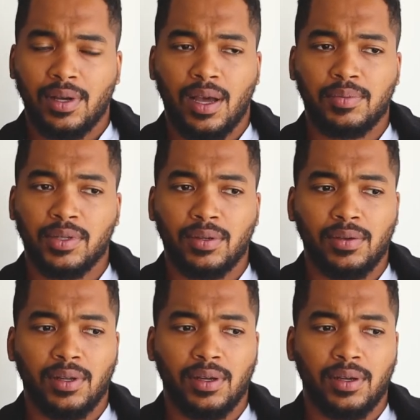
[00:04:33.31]

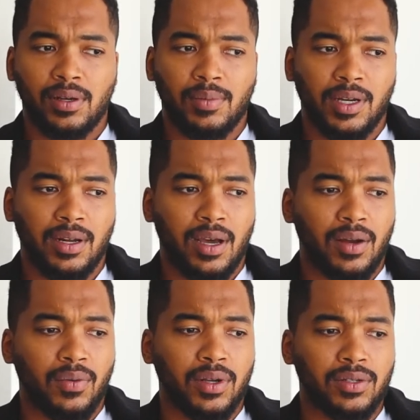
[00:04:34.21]
absolutely, you know, my
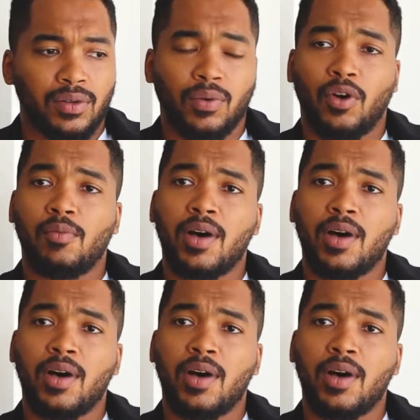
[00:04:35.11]
dad was the role